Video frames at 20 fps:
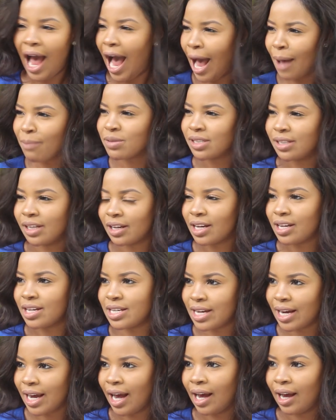I'm sitting
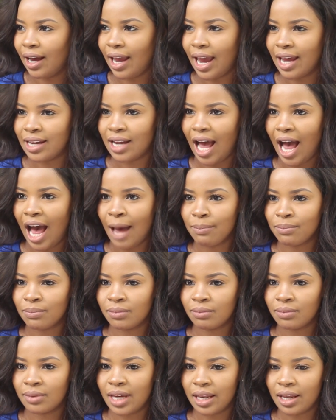here and
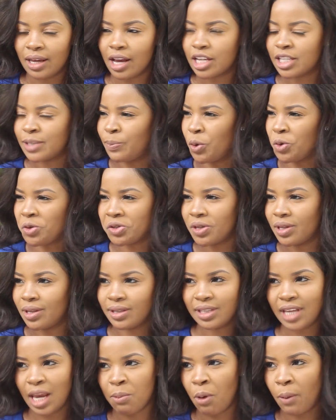I'm getting exposed to the
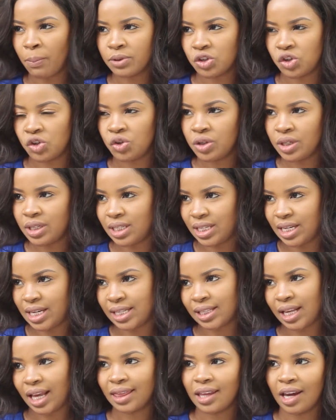same
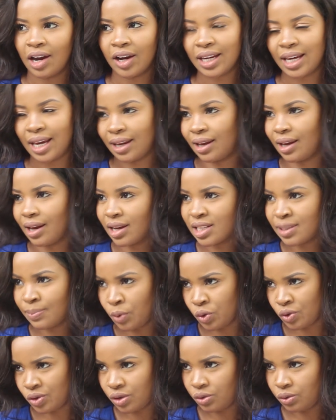opportunities that they are getting
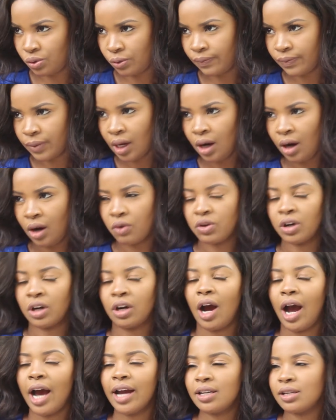exposed to.
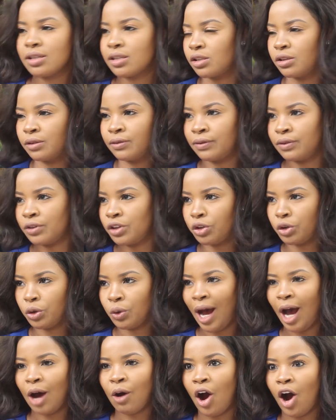Regardless of, you know,
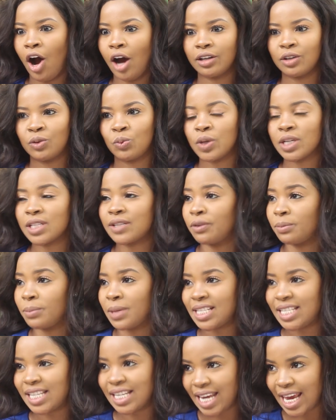how hard it was for
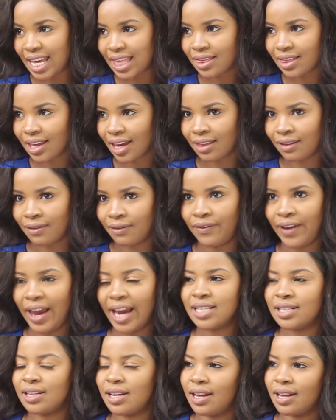me to get there, the
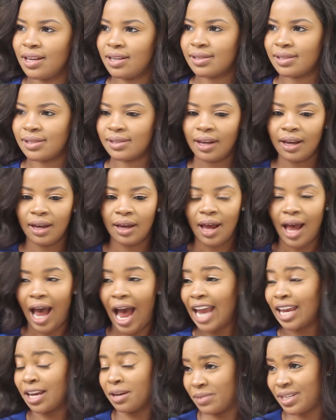fact is
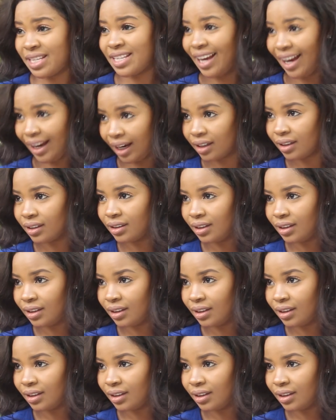I am here.